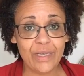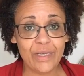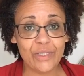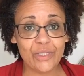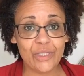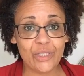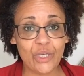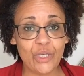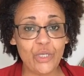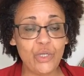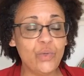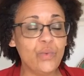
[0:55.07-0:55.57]

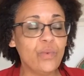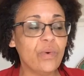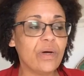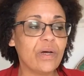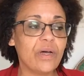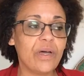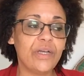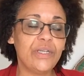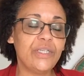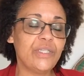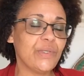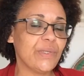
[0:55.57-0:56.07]
So you are
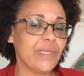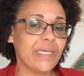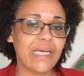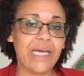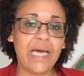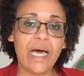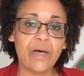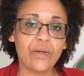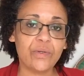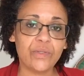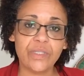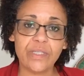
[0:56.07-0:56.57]
going to
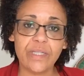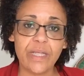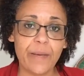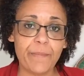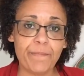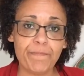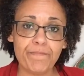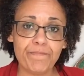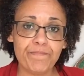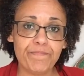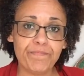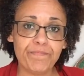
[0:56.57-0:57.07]
encounter them,